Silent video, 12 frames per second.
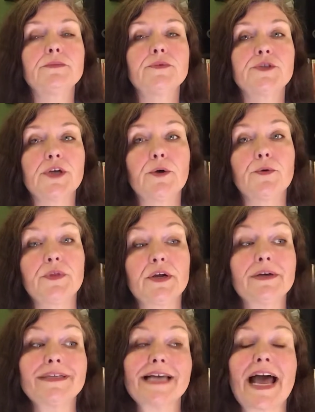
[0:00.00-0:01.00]
So
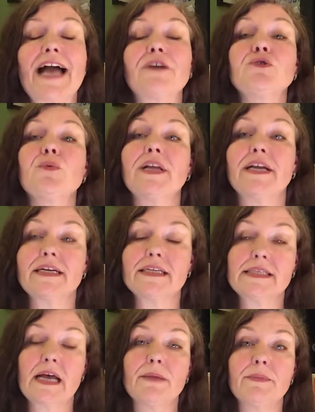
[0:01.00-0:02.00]
there is actually an
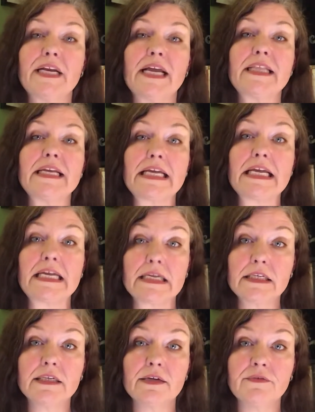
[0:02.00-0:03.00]
assignment at the
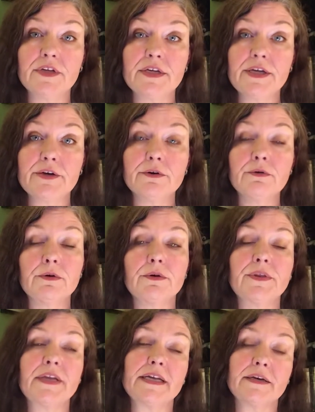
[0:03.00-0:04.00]
end of the year or
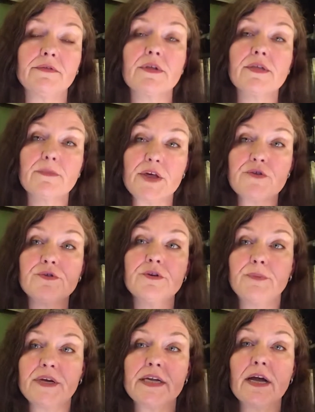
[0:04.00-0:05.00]
at the end of the semester,
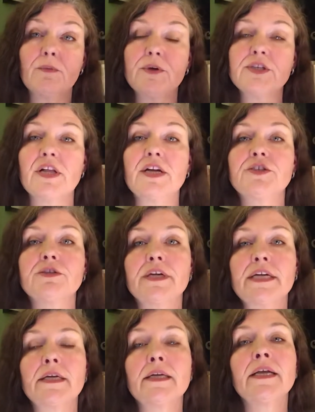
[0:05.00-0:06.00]
depending on which class you're
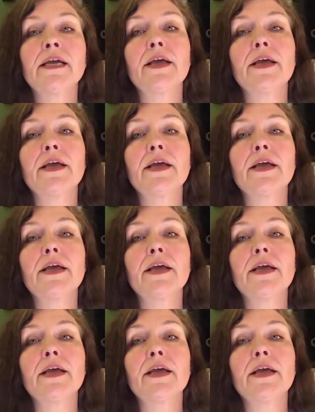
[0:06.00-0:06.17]
in,